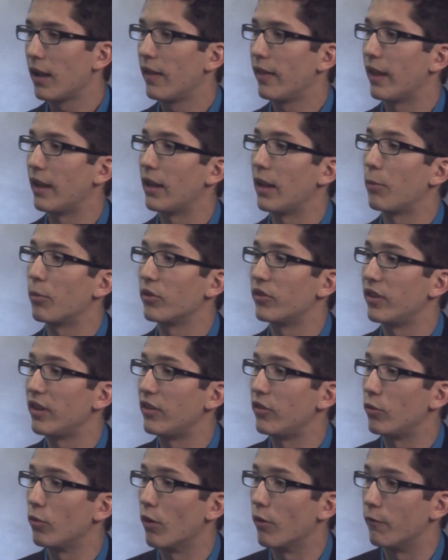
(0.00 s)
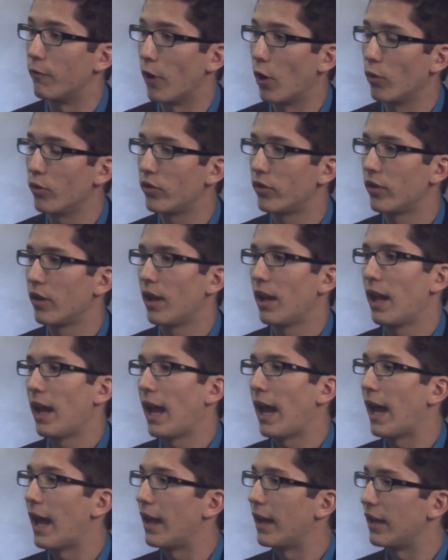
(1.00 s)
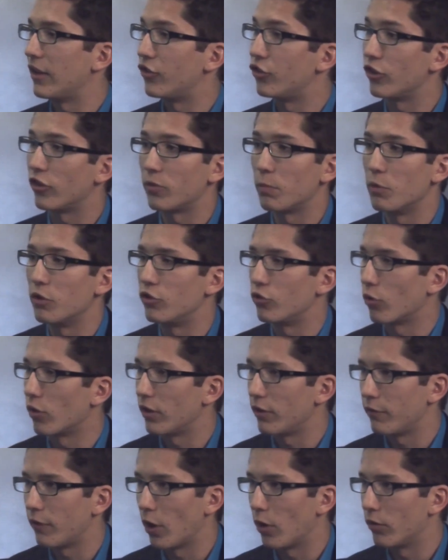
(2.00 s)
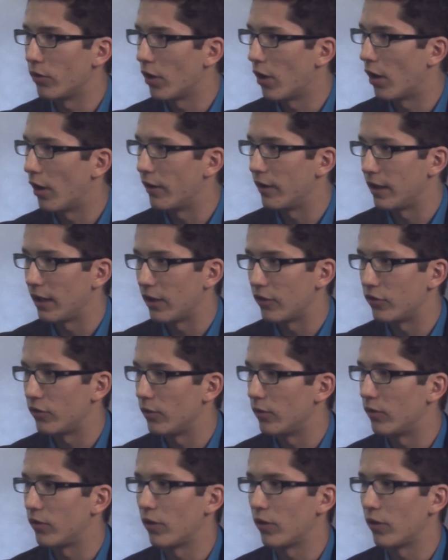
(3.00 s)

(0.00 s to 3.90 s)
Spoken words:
Then they proceed to a vote, and it's just majority vote on the issues.